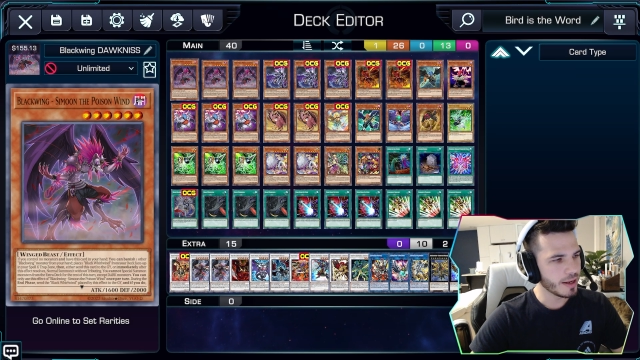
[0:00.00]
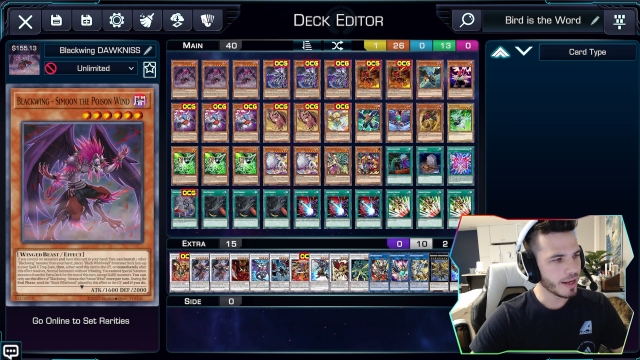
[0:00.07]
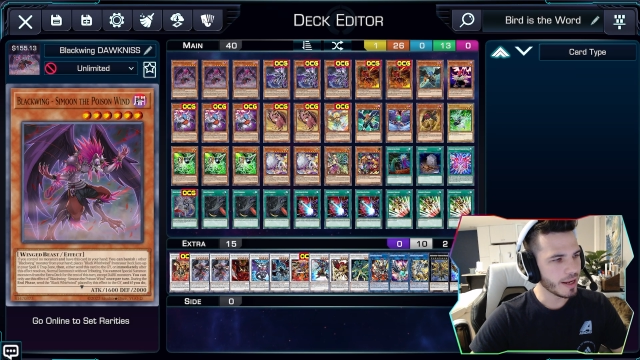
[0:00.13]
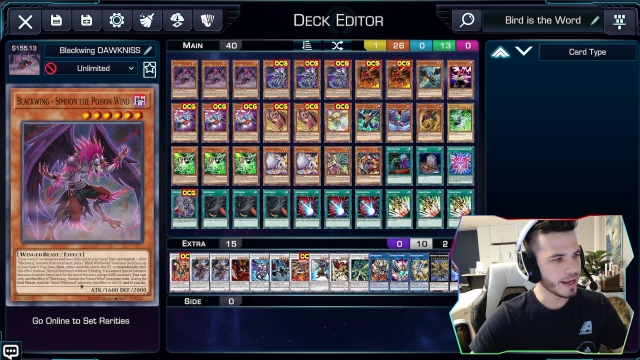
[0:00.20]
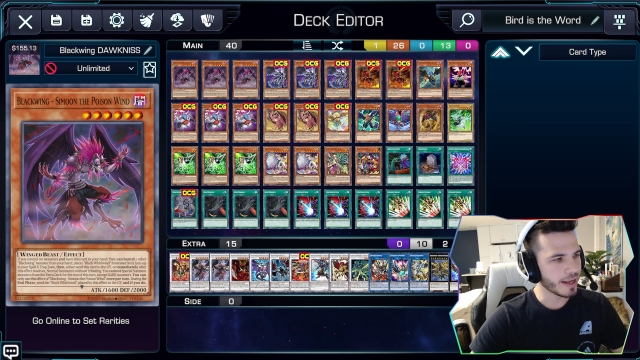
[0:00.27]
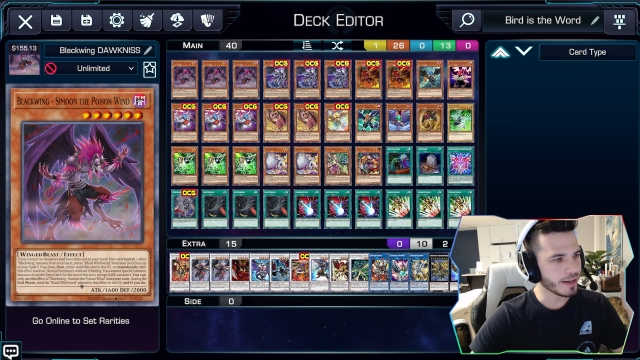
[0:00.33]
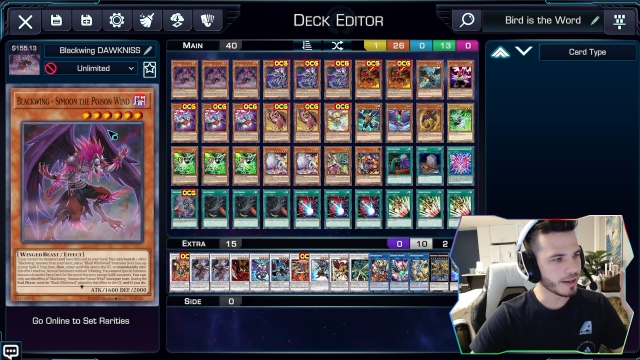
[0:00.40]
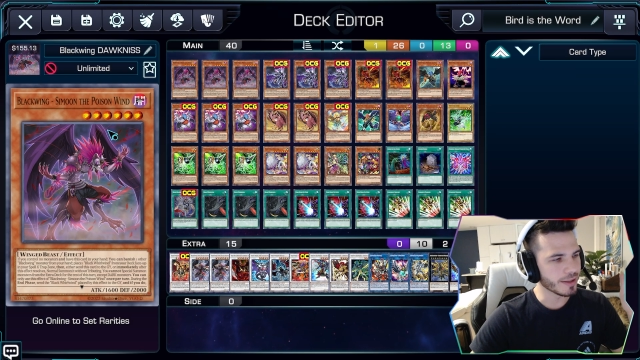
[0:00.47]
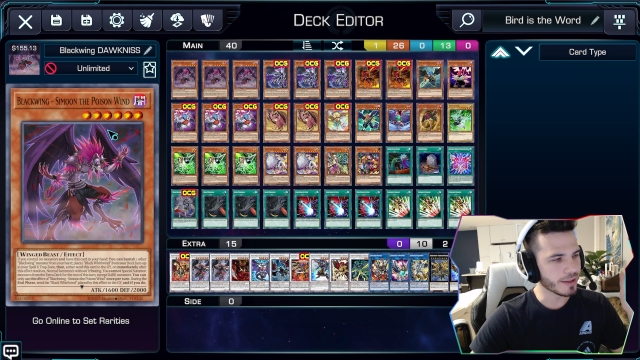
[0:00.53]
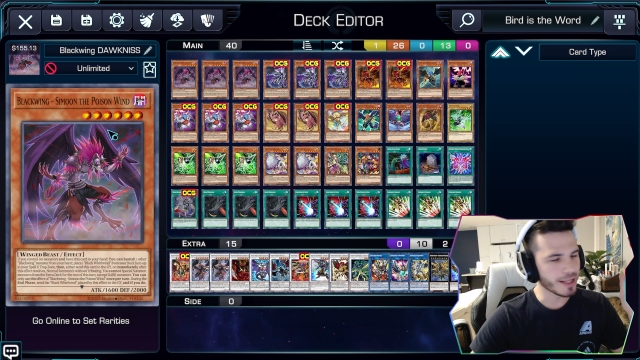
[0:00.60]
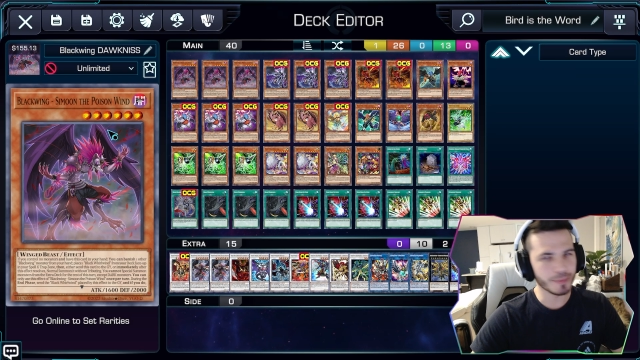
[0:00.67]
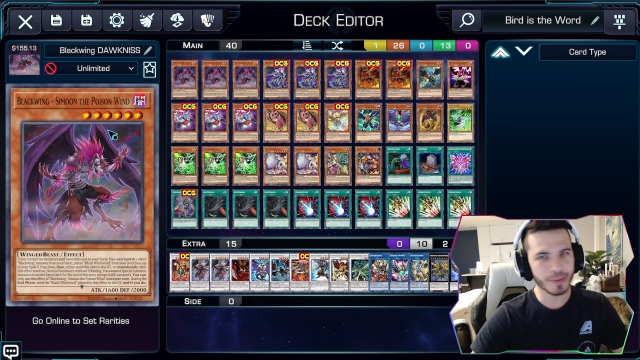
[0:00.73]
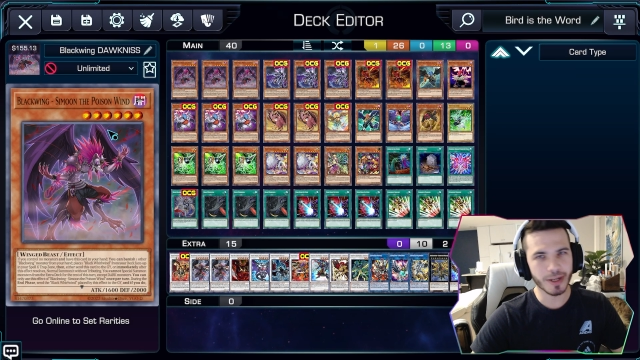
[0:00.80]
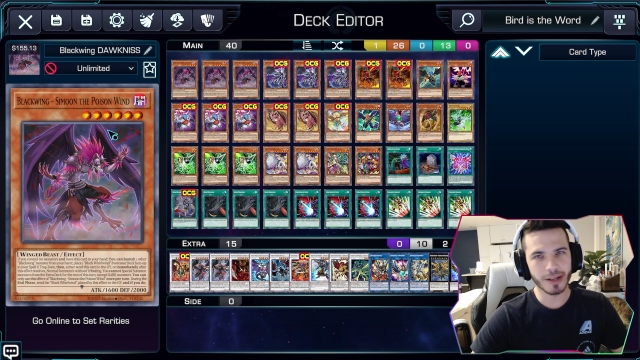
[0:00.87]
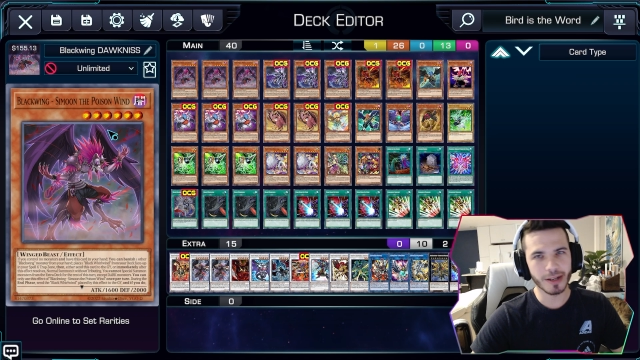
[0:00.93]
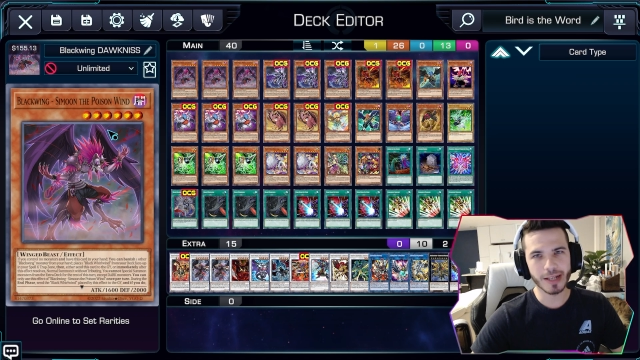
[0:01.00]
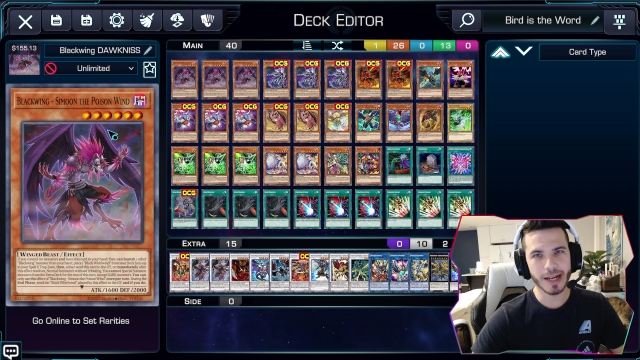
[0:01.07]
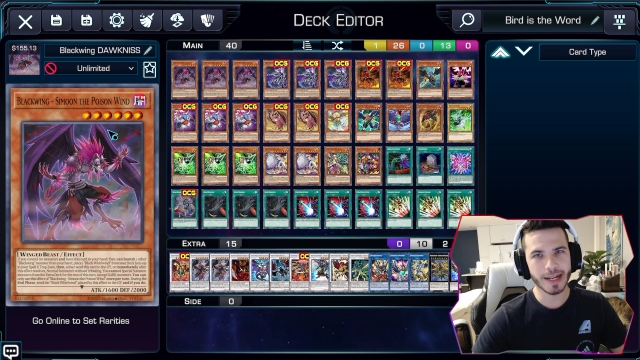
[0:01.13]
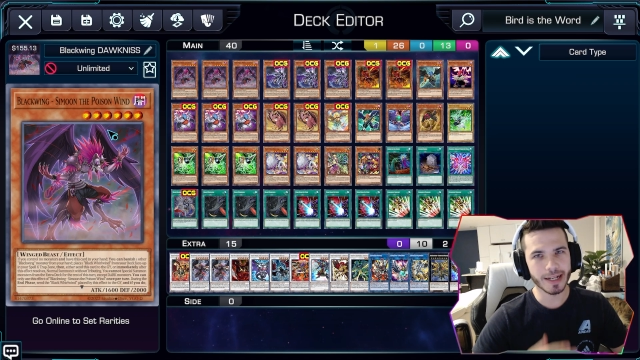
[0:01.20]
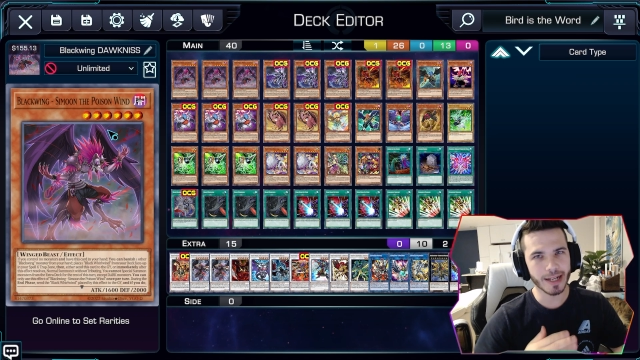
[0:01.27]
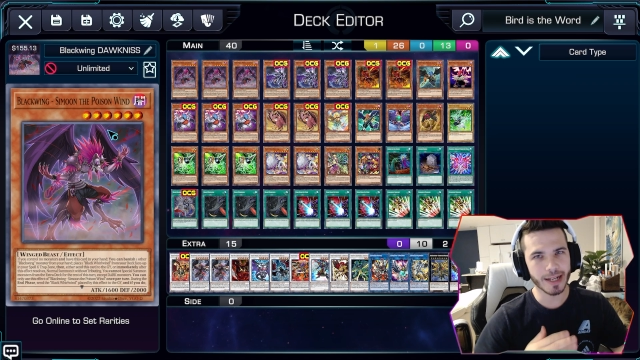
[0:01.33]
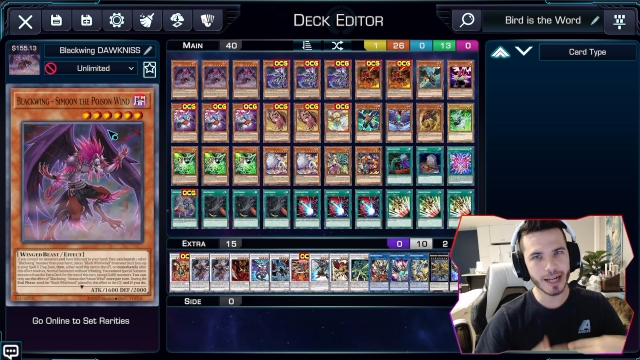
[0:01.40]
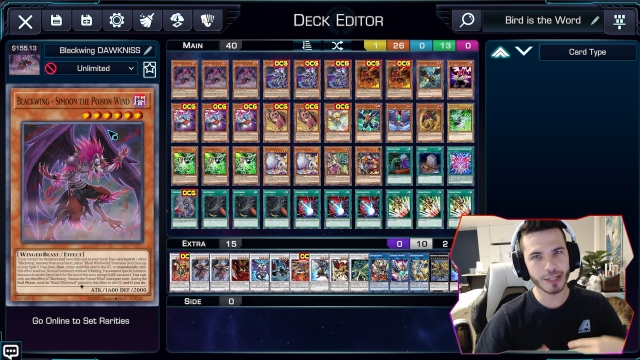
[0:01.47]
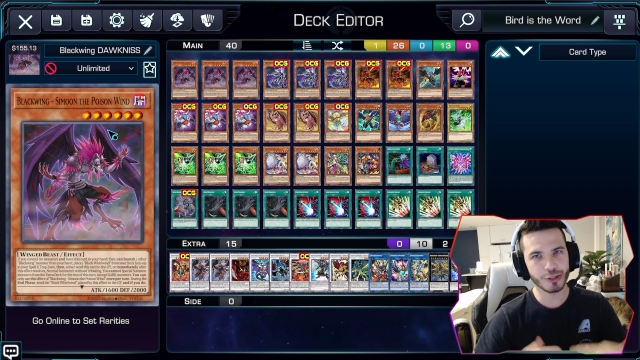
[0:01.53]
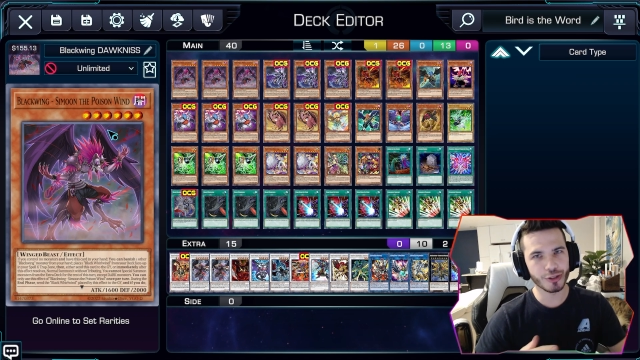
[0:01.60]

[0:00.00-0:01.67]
and that's because I can kind of